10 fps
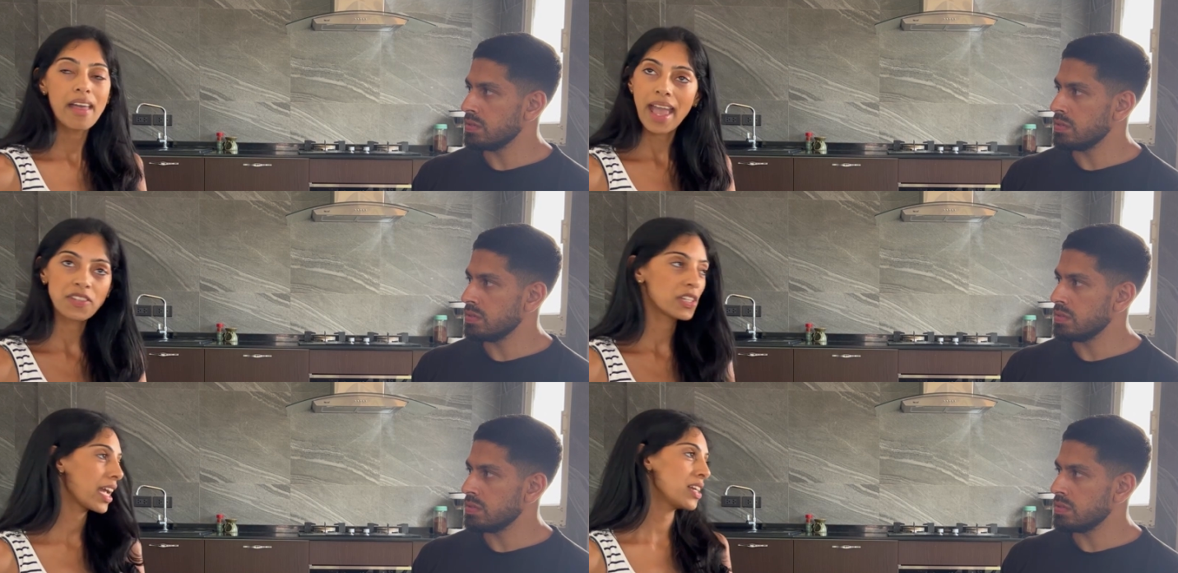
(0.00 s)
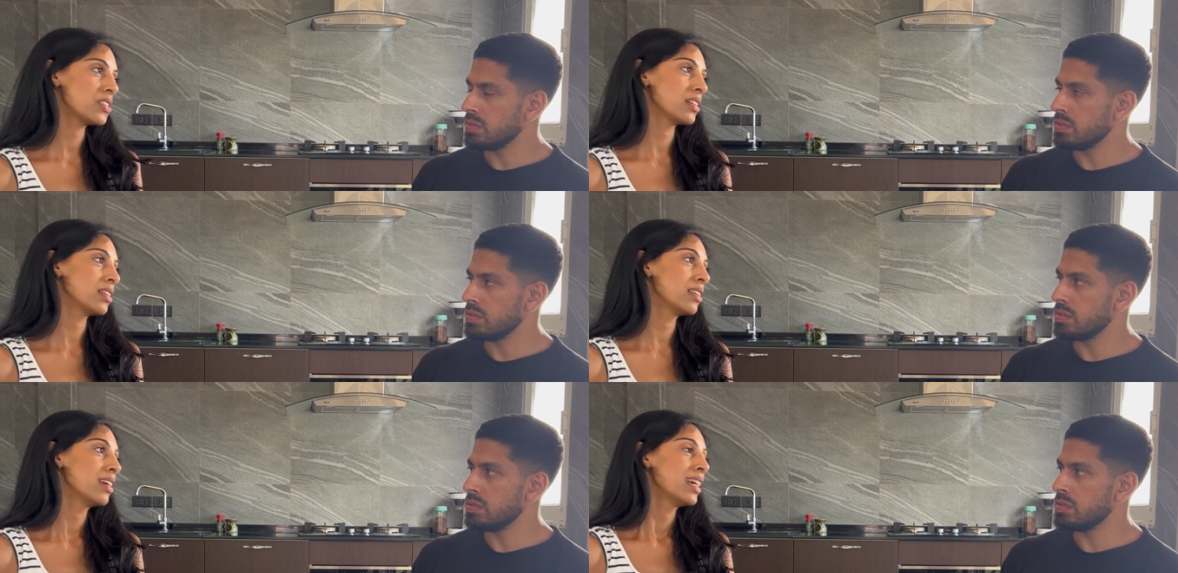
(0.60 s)

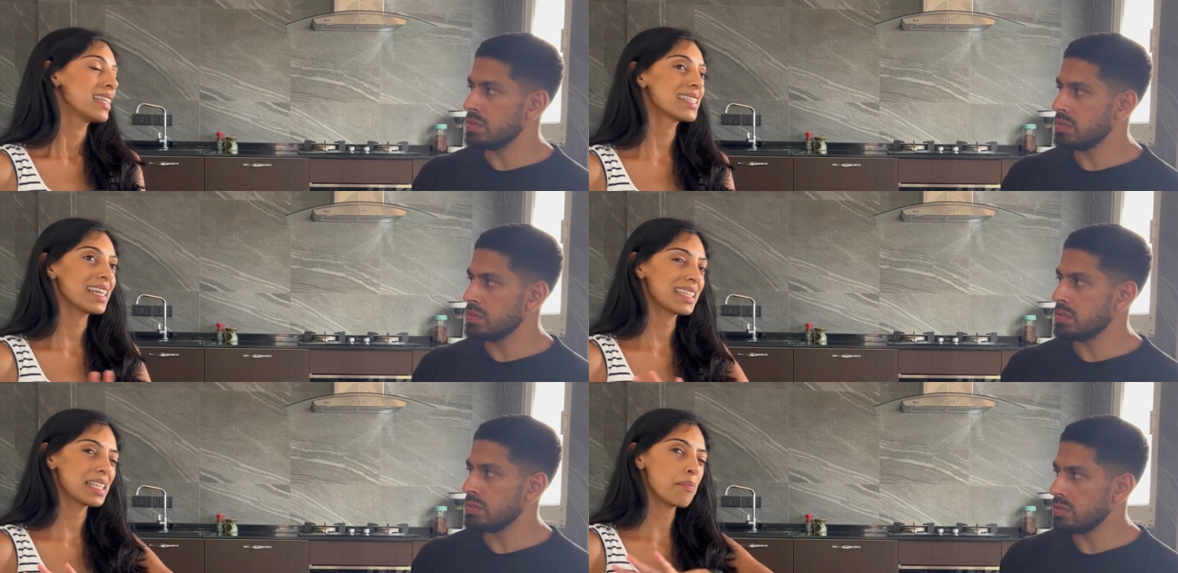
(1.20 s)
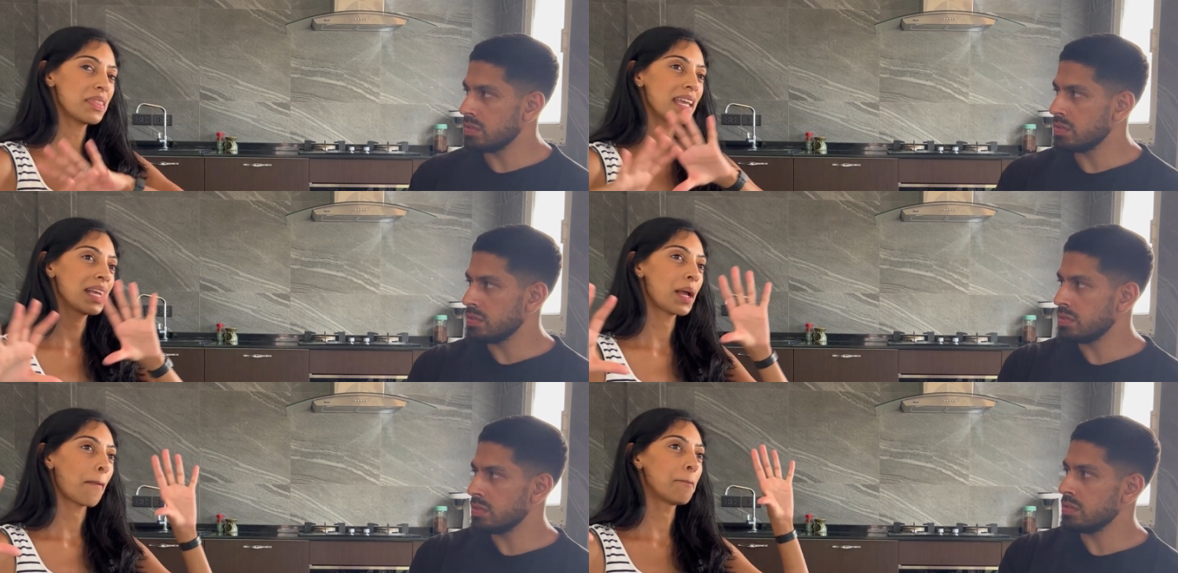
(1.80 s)
Speaker 1: education there's like
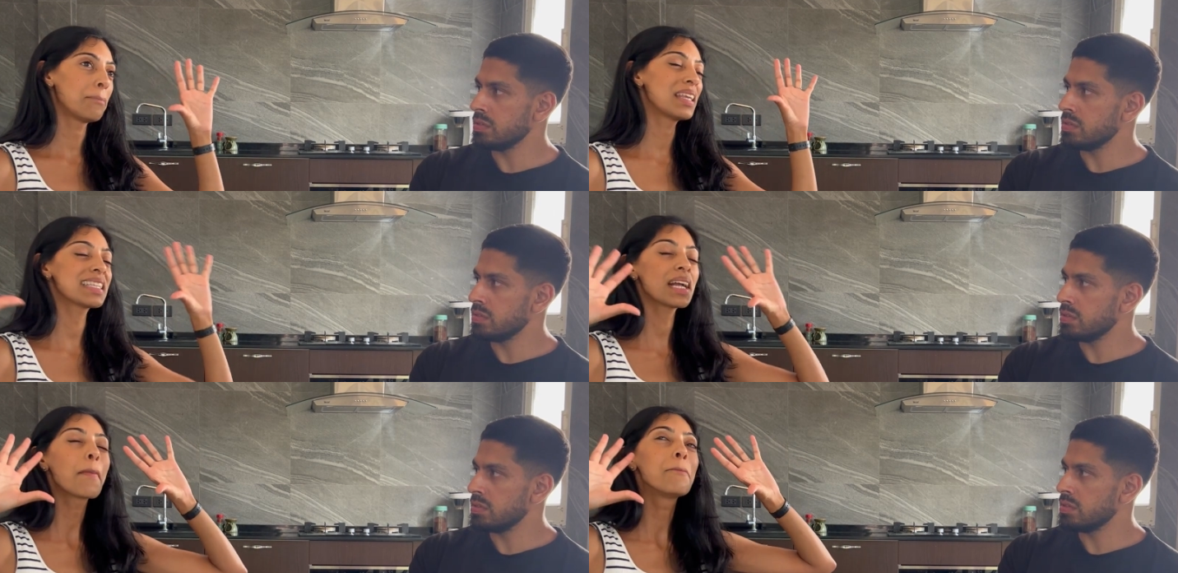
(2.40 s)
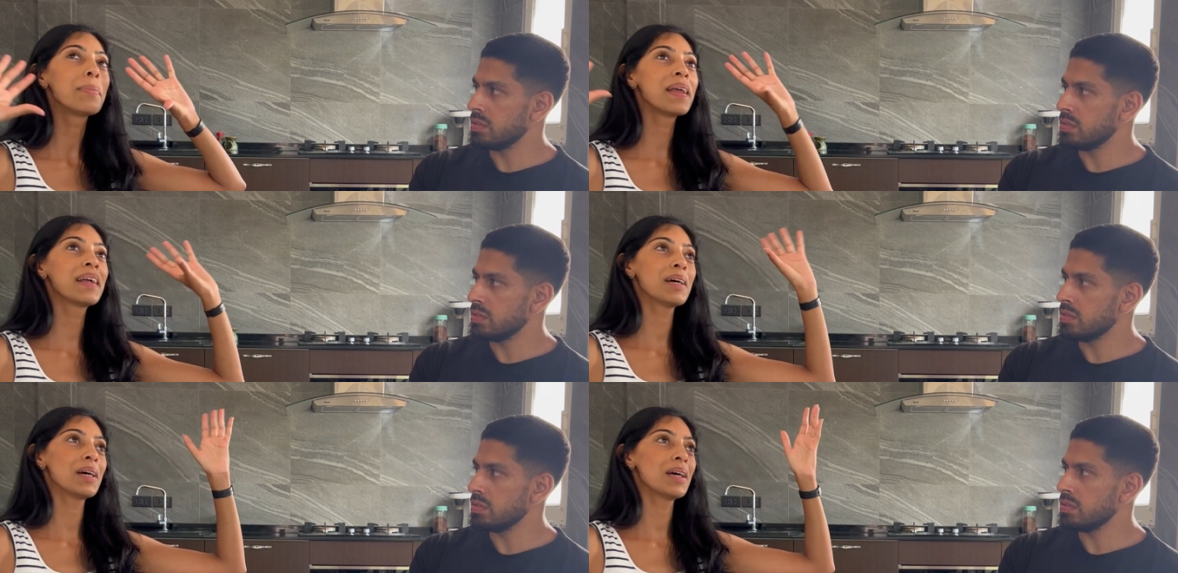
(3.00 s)
something there's like a
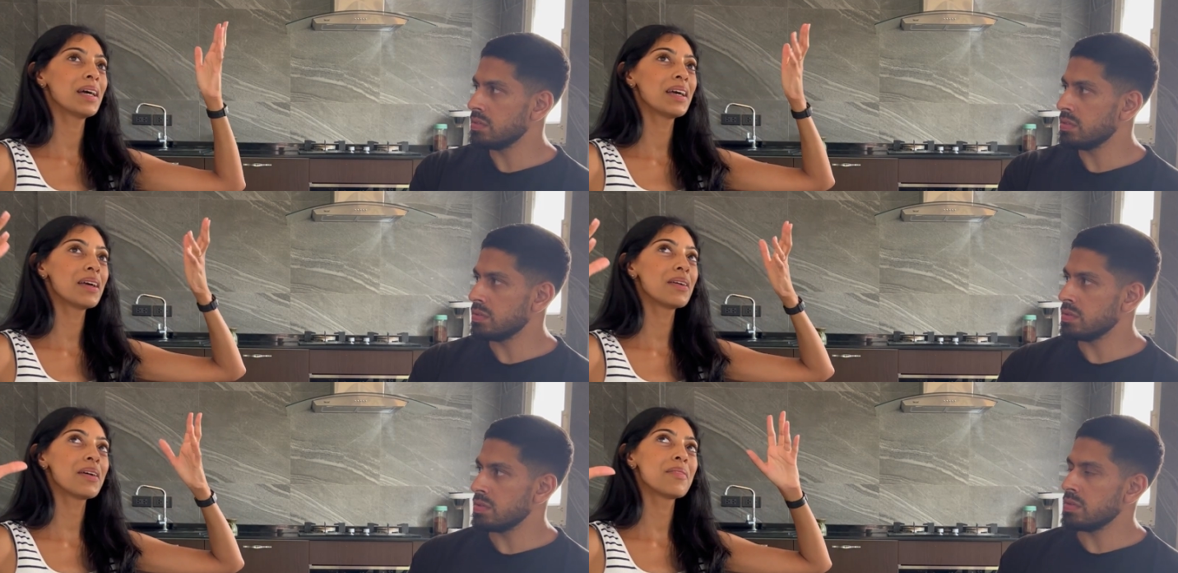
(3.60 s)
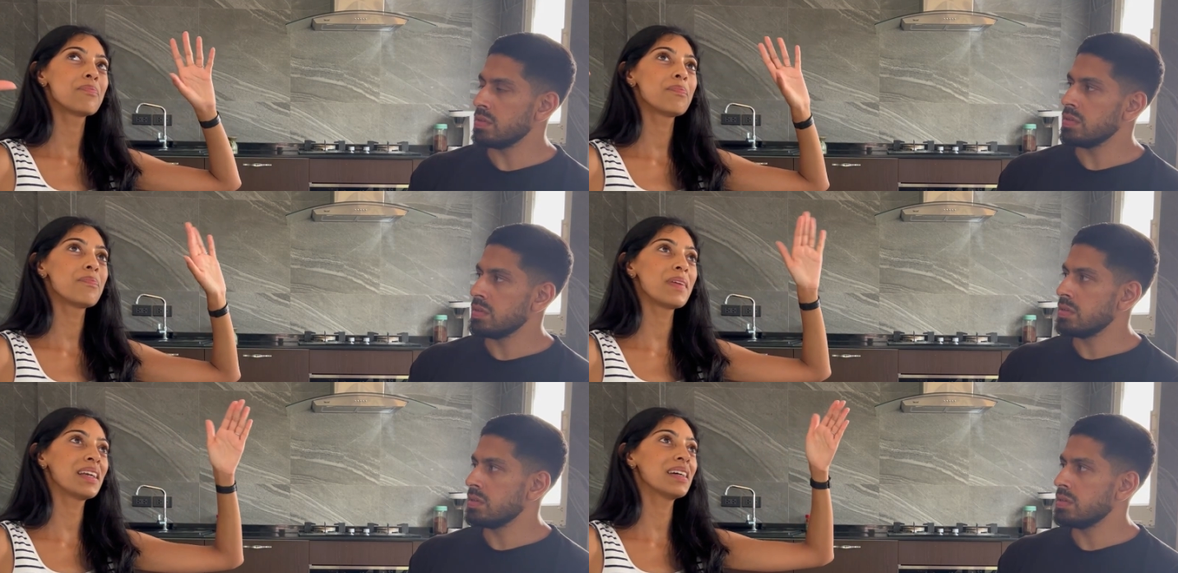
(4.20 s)
bigger
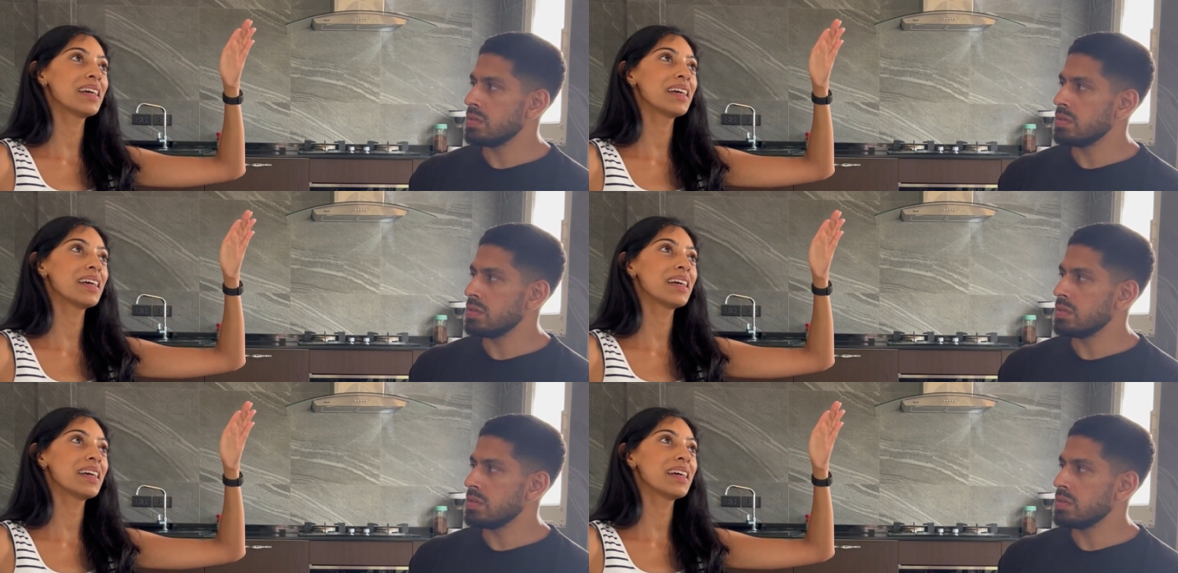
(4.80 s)
bigger